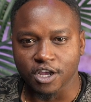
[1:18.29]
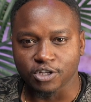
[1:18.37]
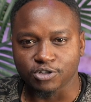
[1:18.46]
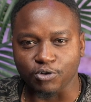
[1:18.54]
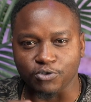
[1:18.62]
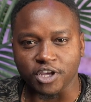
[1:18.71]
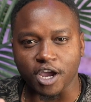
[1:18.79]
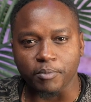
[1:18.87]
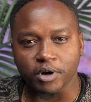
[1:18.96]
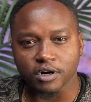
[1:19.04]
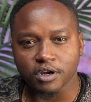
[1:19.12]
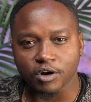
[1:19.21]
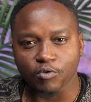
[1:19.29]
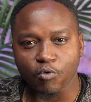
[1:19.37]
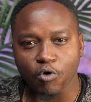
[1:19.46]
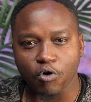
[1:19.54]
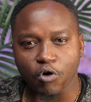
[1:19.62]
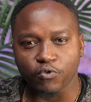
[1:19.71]
So the American
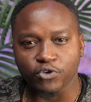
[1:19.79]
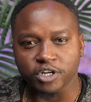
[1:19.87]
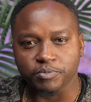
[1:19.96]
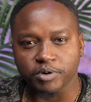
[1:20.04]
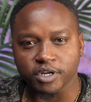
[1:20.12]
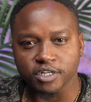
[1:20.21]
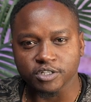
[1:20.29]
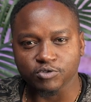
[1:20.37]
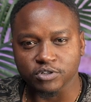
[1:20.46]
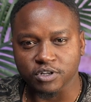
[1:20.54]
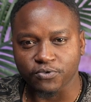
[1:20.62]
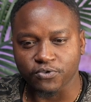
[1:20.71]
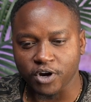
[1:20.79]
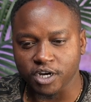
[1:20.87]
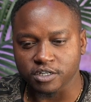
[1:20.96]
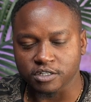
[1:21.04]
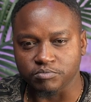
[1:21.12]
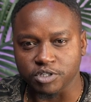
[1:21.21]
War of Independence was a
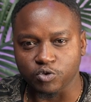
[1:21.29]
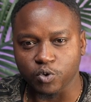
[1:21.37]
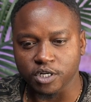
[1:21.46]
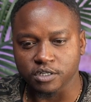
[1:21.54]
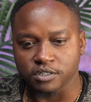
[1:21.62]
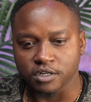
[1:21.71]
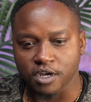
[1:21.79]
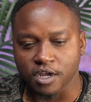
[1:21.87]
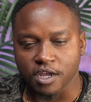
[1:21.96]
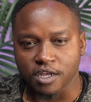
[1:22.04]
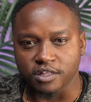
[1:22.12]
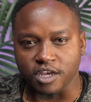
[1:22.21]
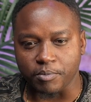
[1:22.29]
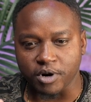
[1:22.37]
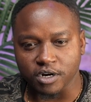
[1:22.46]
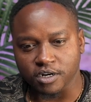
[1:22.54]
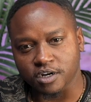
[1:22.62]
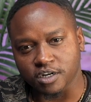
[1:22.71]
fight between the
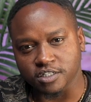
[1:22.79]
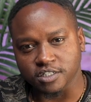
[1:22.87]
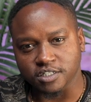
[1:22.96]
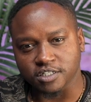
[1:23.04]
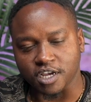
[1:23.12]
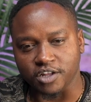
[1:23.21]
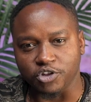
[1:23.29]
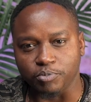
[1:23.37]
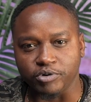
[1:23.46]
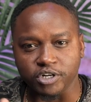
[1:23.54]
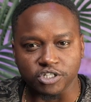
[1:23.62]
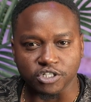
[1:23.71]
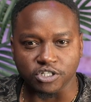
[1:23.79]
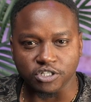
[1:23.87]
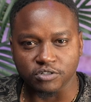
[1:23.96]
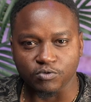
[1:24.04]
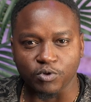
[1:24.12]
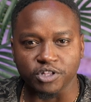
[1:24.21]
Americans and the British
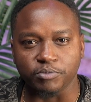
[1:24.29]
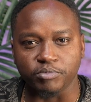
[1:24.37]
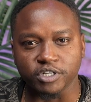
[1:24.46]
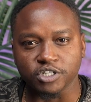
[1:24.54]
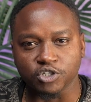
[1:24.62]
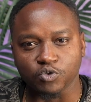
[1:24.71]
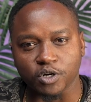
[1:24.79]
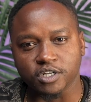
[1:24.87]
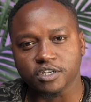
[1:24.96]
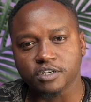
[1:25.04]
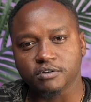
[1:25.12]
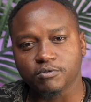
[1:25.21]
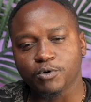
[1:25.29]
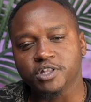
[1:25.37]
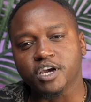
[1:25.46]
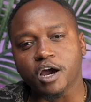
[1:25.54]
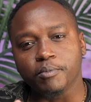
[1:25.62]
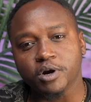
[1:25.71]
when
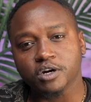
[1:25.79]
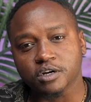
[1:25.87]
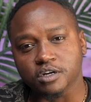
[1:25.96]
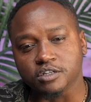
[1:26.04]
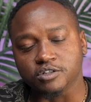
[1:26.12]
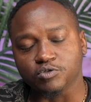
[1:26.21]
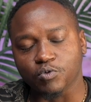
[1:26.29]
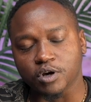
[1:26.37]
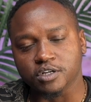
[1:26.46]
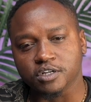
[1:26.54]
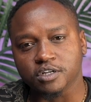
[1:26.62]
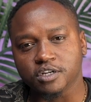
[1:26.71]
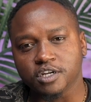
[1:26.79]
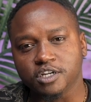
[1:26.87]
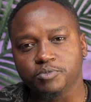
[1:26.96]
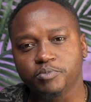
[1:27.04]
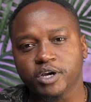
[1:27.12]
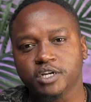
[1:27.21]
the Americans wanted
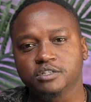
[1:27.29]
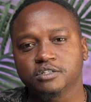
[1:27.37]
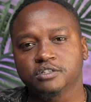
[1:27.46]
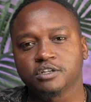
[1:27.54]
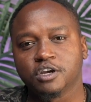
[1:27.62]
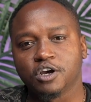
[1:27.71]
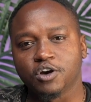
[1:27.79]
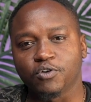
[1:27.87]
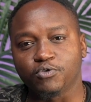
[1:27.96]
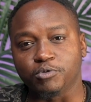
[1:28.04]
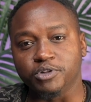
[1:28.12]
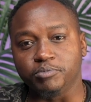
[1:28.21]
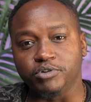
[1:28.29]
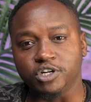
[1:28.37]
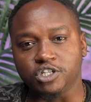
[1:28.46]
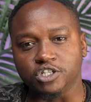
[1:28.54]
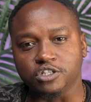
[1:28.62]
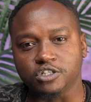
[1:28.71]
independence from the British.